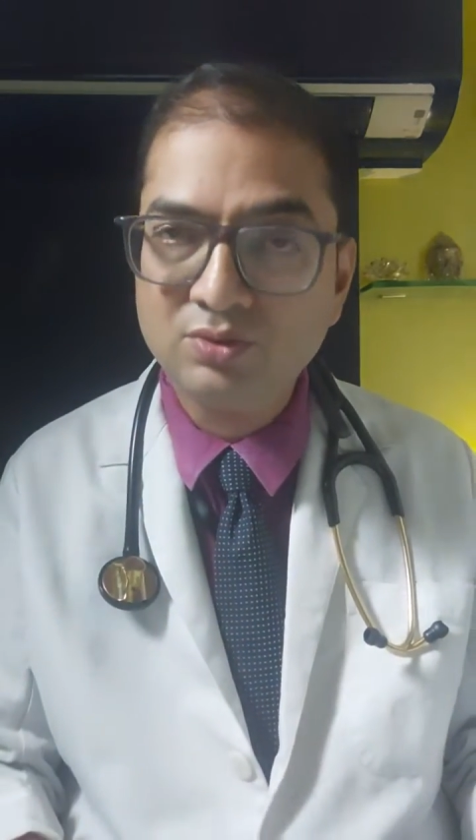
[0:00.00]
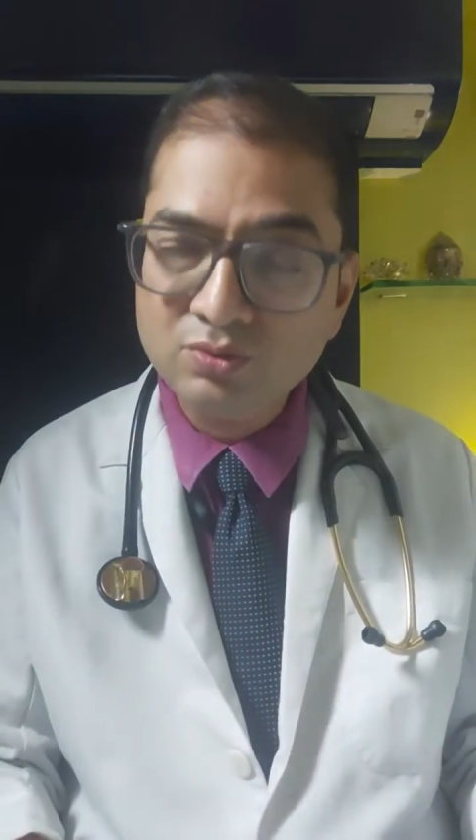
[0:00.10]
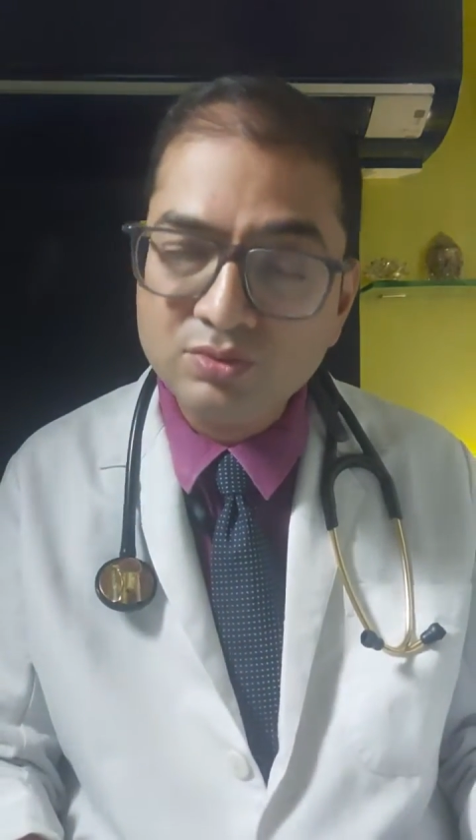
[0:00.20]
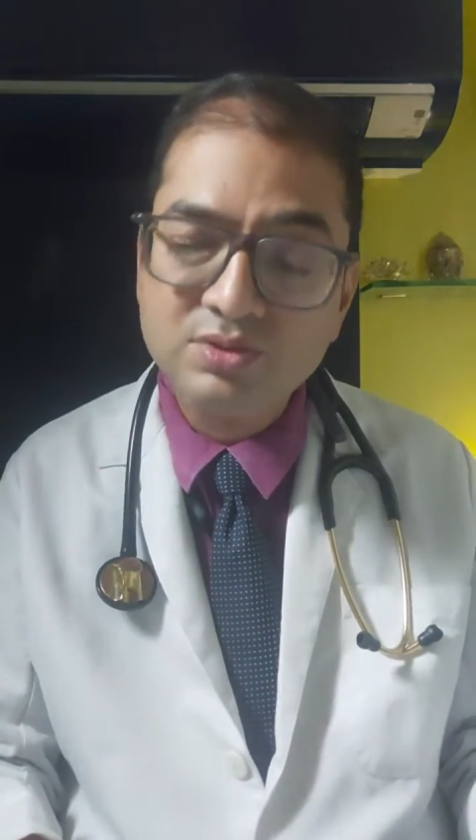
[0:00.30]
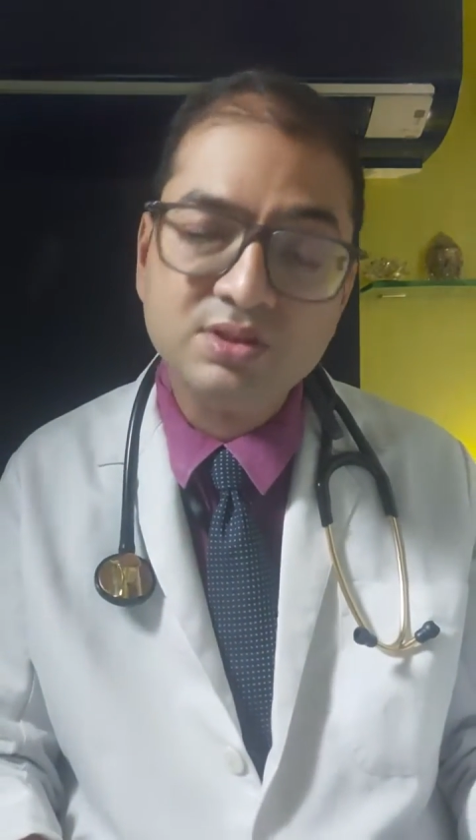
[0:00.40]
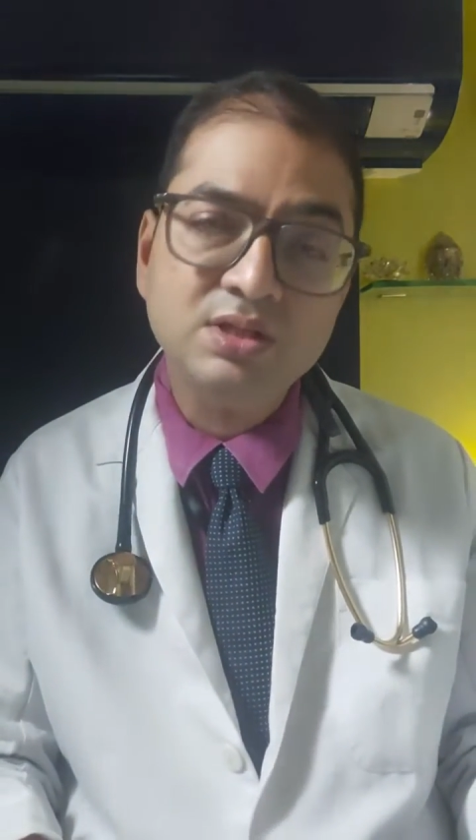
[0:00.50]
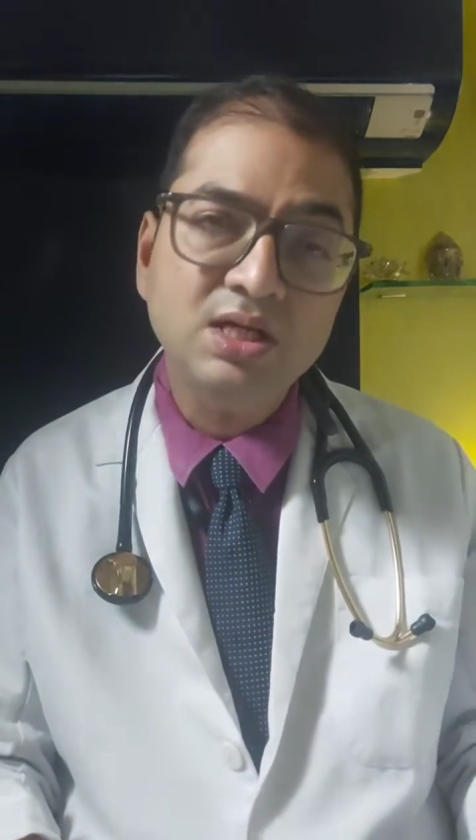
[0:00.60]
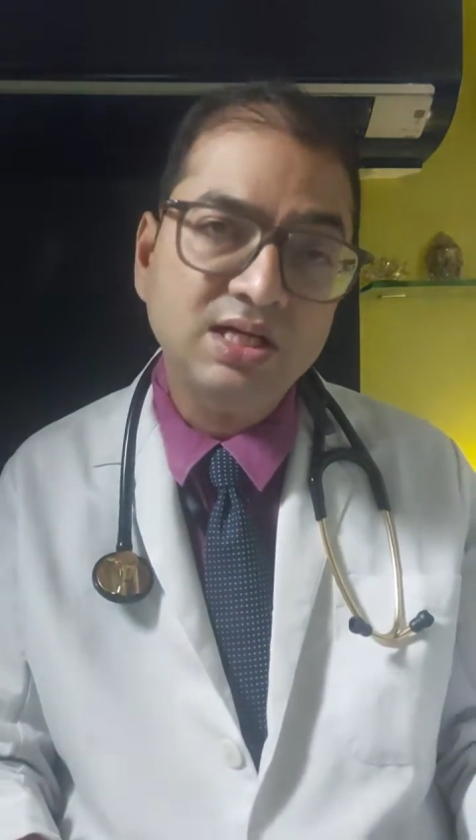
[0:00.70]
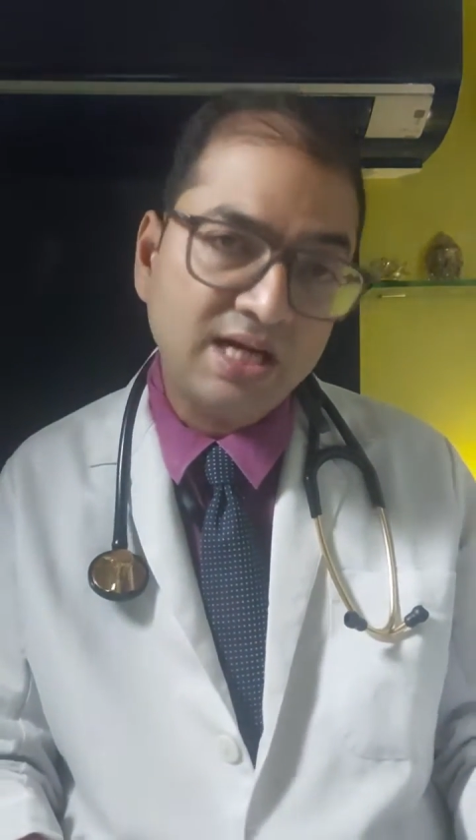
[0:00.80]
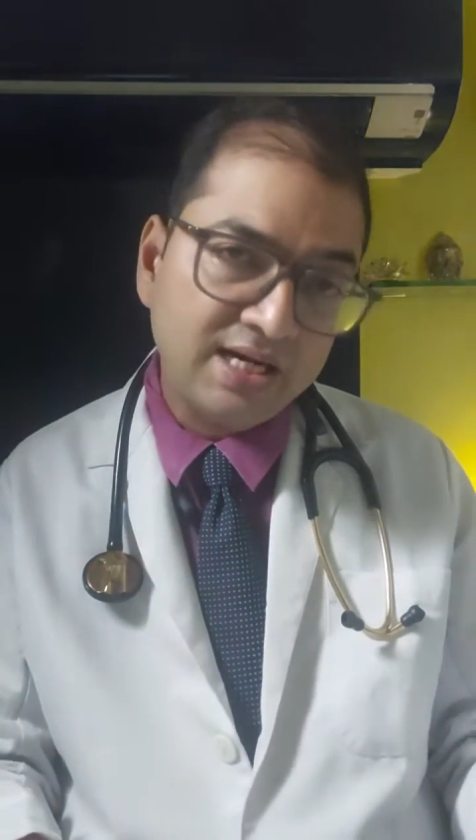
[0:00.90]
rules,
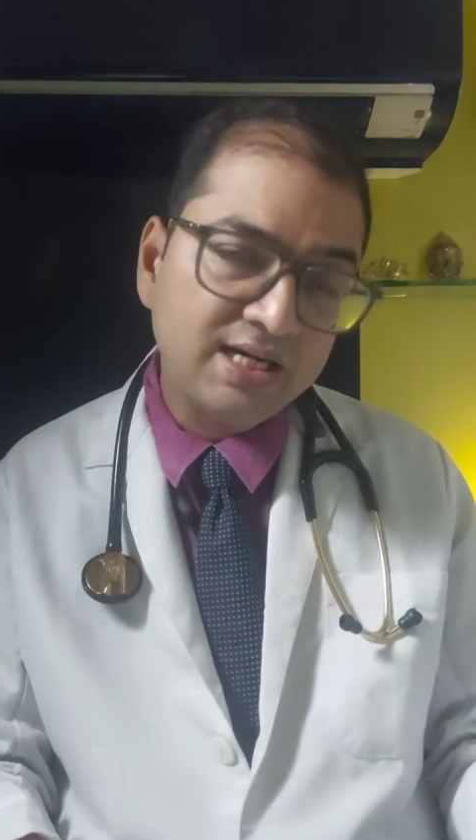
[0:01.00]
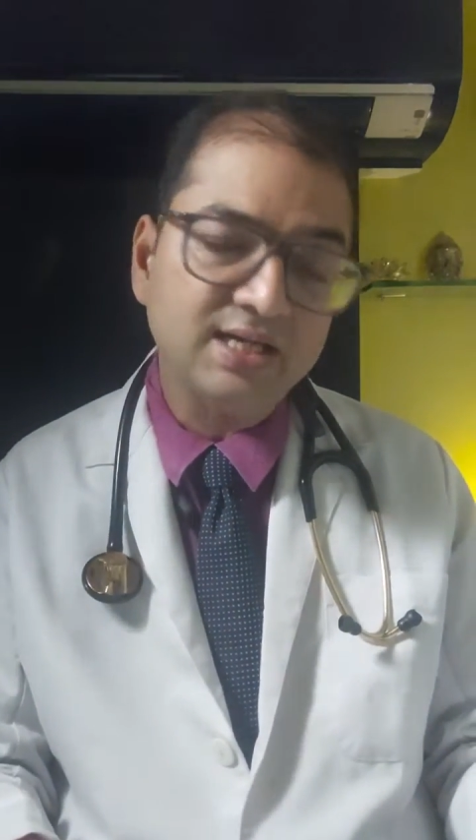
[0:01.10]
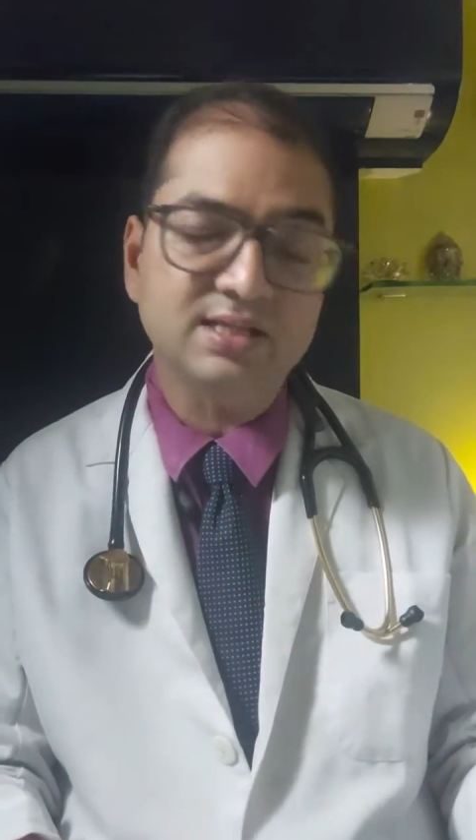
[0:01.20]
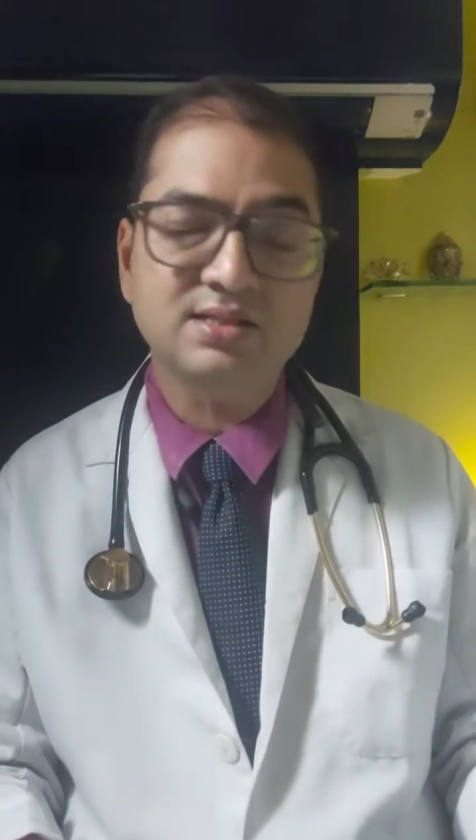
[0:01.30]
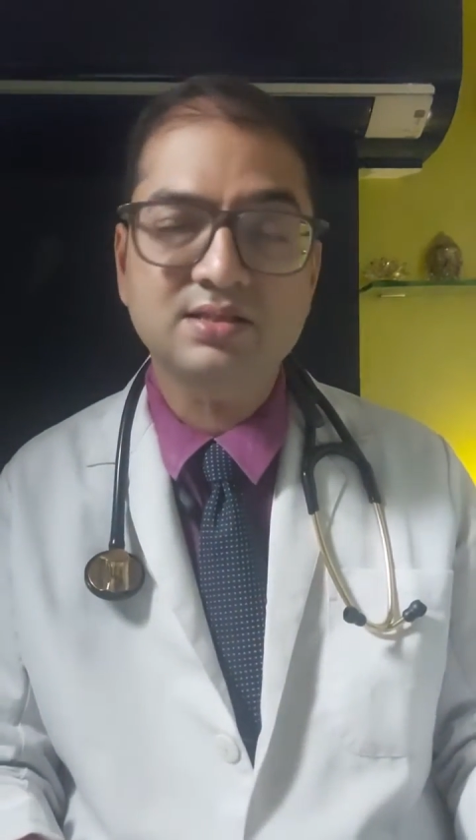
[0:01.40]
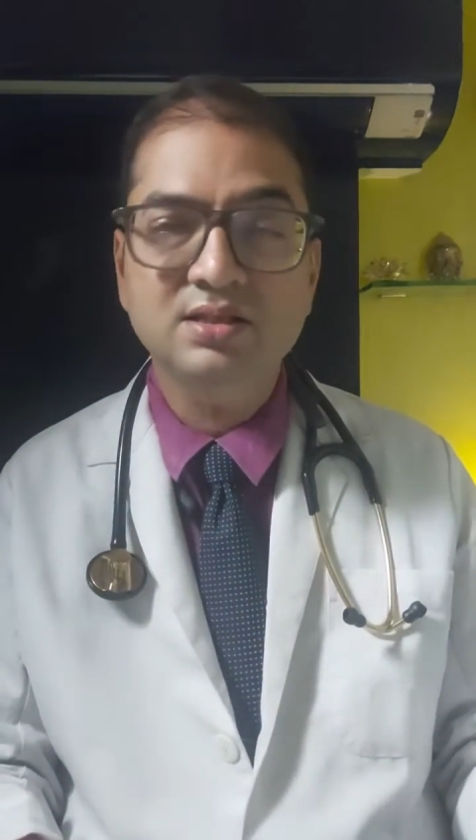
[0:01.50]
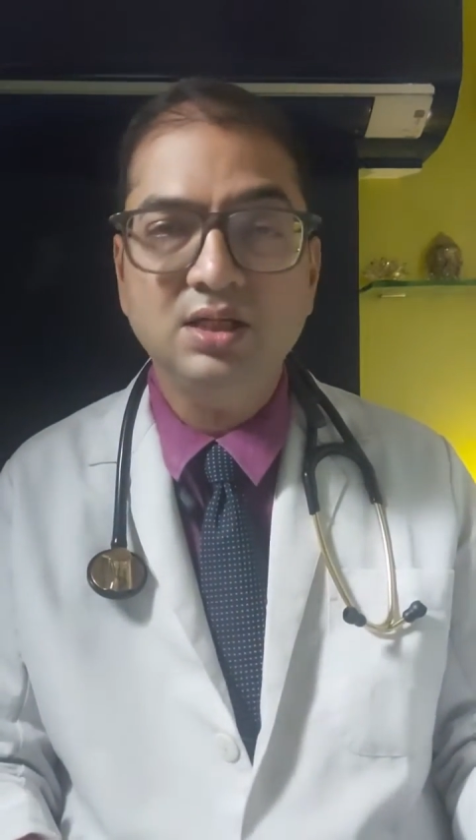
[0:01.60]
guidelines.